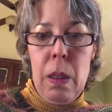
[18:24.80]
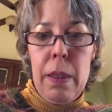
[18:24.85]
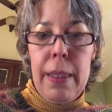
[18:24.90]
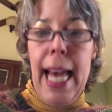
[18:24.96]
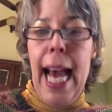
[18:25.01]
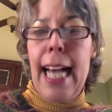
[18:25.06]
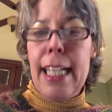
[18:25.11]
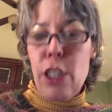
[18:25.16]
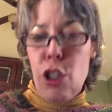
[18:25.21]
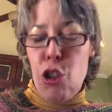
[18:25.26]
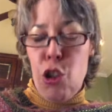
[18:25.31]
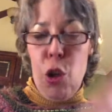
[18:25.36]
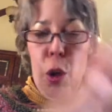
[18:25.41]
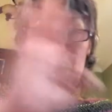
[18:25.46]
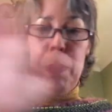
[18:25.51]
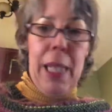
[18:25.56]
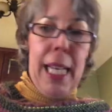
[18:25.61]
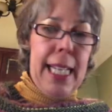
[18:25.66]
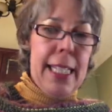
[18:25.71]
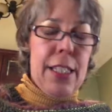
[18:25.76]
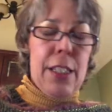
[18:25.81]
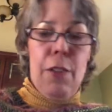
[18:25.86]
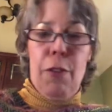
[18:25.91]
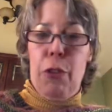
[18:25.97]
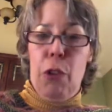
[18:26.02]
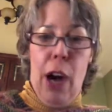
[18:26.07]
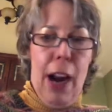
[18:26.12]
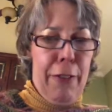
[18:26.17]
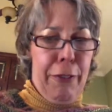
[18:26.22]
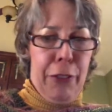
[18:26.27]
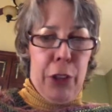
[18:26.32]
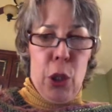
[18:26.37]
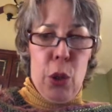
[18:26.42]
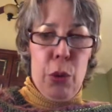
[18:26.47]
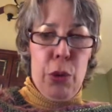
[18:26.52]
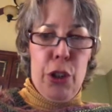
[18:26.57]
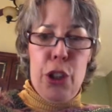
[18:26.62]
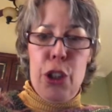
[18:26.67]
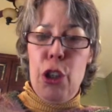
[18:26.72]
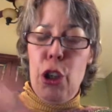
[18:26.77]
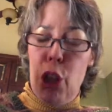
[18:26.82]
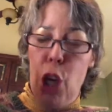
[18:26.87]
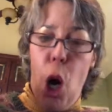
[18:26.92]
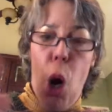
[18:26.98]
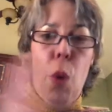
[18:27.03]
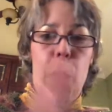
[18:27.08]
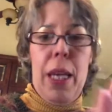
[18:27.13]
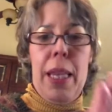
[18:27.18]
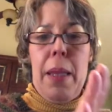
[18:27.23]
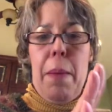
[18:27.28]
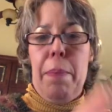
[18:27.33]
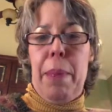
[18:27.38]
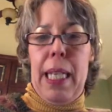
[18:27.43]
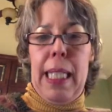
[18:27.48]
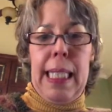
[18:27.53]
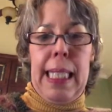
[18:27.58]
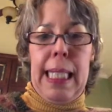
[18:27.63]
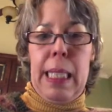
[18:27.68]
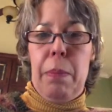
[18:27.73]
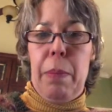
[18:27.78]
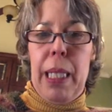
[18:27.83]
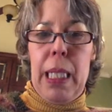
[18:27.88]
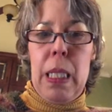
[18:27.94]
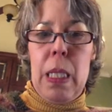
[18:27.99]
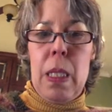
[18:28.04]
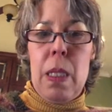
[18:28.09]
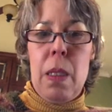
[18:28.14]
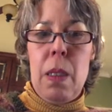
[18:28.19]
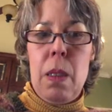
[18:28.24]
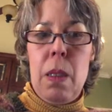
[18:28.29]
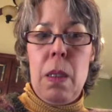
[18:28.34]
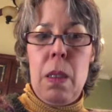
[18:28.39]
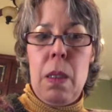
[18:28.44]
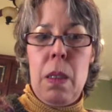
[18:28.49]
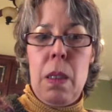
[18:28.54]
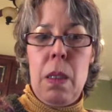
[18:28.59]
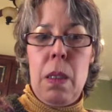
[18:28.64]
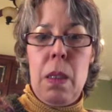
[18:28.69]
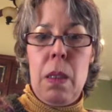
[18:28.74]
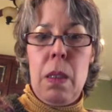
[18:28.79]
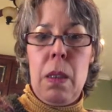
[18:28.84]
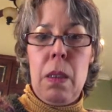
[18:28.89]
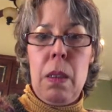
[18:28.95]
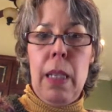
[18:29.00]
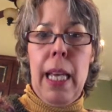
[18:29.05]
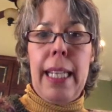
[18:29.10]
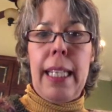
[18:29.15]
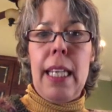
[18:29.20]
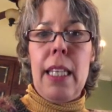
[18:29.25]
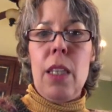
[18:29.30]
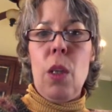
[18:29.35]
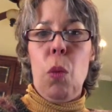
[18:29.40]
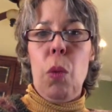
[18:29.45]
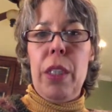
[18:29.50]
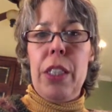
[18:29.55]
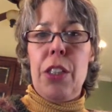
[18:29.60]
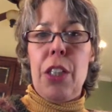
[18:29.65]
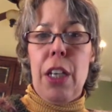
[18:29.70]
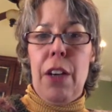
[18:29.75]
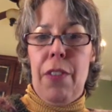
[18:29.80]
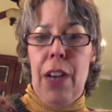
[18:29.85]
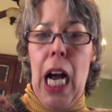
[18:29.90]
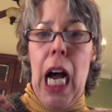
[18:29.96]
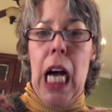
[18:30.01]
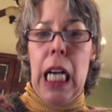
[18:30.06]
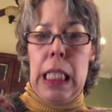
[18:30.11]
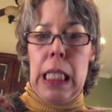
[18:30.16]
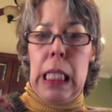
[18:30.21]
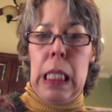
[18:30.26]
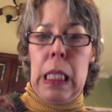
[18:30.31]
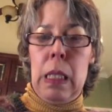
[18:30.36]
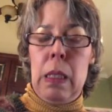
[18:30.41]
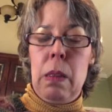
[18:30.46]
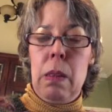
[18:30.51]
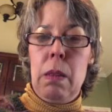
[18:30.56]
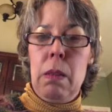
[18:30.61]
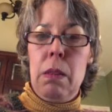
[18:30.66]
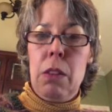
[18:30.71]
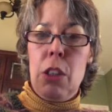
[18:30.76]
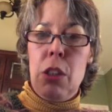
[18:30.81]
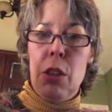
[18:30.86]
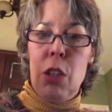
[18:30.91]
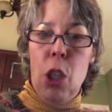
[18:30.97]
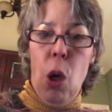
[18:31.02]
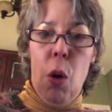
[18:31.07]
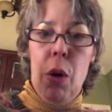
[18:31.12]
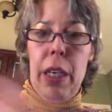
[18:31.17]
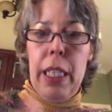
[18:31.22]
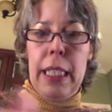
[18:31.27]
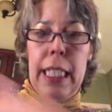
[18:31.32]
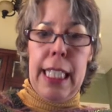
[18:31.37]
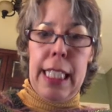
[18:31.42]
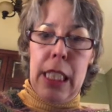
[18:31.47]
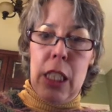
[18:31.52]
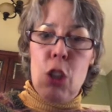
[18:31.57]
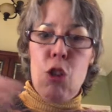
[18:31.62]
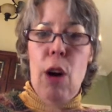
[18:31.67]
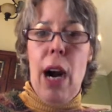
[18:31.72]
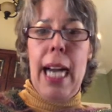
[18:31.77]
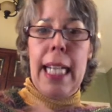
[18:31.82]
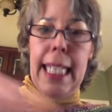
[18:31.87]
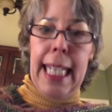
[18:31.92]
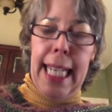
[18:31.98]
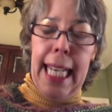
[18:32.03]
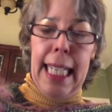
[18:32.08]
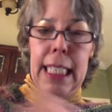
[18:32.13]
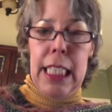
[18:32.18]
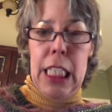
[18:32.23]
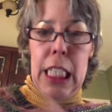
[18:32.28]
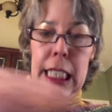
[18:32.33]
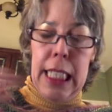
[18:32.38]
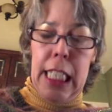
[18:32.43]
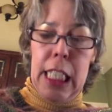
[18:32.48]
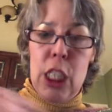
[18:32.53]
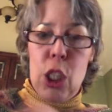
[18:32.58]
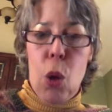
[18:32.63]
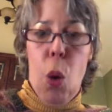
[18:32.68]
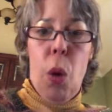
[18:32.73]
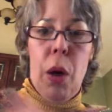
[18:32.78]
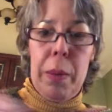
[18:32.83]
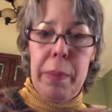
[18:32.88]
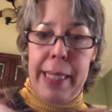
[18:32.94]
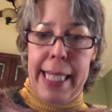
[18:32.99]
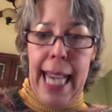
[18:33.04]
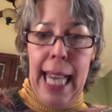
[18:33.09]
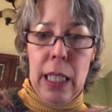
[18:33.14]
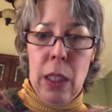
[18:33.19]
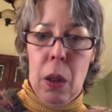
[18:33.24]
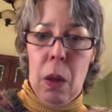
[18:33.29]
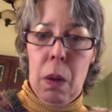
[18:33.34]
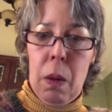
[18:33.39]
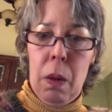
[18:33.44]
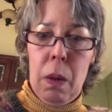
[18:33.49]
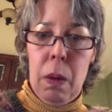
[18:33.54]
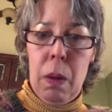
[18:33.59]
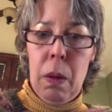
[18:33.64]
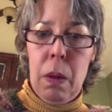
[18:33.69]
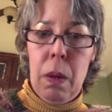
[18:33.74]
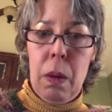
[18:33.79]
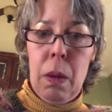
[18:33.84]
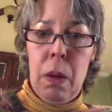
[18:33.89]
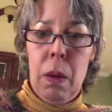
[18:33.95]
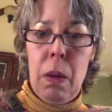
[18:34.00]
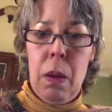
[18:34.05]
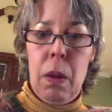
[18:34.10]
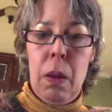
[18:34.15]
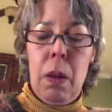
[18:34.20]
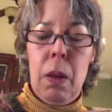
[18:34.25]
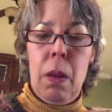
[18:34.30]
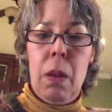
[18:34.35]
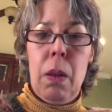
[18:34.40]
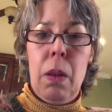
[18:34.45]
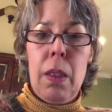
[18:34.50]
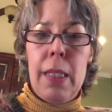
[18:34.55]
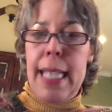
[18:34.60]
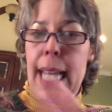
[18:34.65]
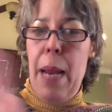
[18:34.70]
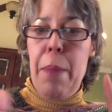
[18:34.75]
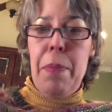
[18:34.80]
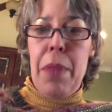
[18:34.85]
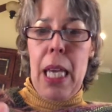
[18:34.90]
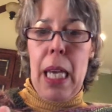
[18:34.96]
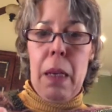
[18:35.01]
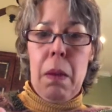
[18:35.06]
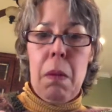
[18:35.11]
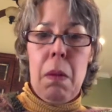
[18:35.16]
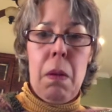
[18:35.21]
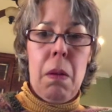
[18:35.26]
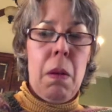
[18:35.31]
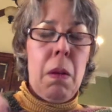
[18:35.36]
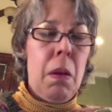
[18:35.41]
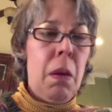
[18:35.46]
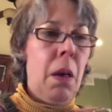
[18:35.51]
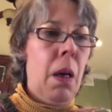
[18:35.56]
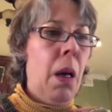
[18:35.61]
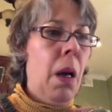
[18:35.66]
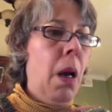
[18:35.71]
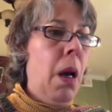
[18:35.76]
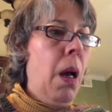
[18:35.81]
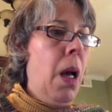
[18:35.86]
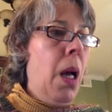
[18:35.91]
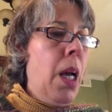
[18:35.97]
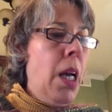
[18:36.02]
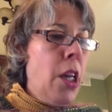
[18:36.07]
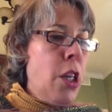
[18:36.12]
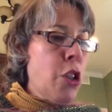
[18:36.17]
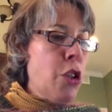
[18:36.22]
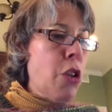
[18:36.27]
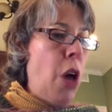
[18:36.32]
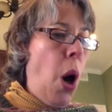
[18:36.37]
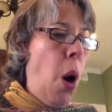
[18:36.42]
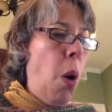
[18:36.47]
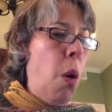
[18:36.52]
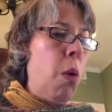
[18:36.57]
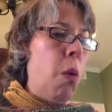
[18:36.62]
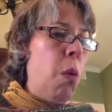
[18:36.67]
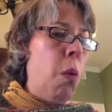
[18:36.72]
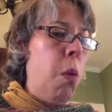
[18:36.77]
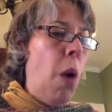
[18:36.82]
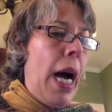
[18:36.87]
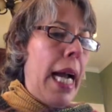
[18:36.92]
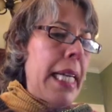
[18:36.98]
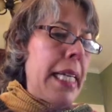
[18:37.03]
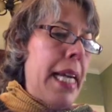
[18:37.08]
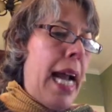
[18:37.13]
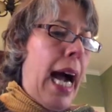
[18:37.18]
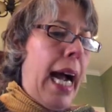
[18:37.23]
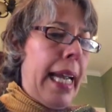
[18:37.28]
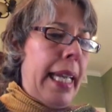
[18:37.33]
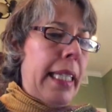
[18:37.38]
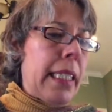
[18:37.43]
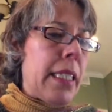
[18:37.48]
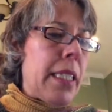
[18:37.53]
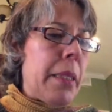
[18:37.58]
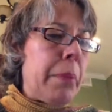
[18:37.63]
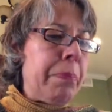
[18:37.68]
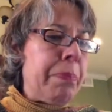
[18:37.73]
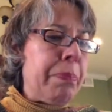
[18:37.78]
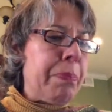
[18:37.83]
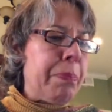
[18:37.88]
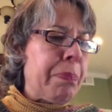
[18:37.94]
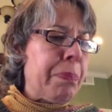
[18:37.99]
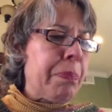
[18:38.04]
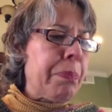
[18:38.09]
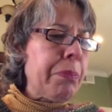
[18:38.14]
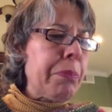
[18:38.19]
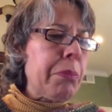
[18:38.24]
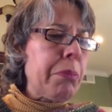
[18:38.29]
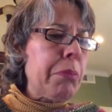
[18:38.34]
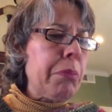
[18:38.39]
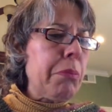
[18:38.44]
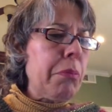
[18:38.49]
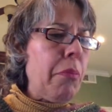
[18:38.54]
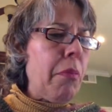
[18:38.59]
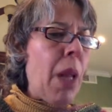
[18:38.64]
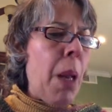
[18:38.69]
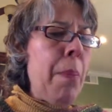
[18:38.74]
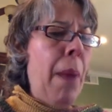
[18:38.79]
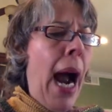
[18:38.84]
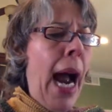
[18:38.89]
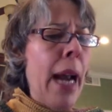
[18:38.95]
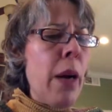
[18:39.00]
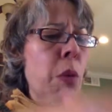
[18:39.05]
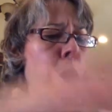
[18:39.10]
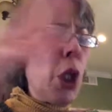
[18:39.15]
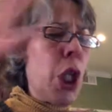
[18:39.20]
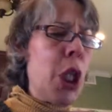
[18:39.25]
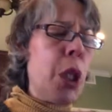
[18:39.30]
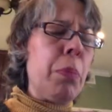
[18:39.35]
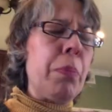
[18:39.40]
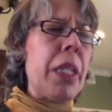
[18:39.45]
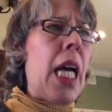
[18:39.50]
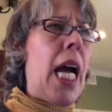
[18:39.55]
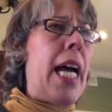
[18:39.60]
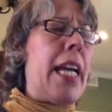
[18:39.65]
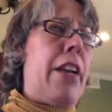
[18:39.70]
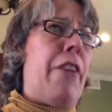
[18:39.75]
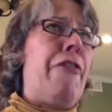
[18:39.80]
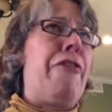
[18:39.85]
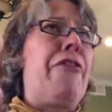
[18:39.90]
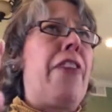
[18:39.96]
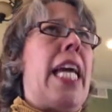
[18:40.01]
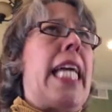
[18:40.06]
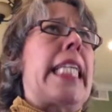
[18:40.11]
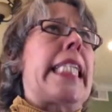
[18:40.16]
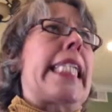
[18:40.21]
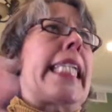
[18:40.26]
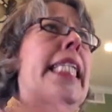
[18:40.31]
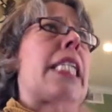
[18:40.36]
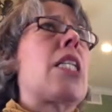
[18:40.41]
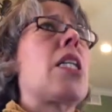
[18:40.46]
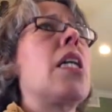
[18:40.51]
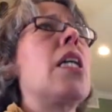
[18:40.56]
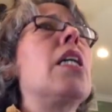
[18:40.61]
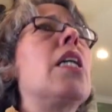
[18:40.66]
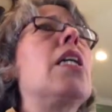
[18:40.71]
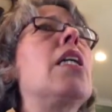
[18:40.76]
That's your place of refuge. You go in the basement. Like in The Wizard of Oz, Dorothy's trying to get into the storm cellar. Same thing. So one night, my room kind of faced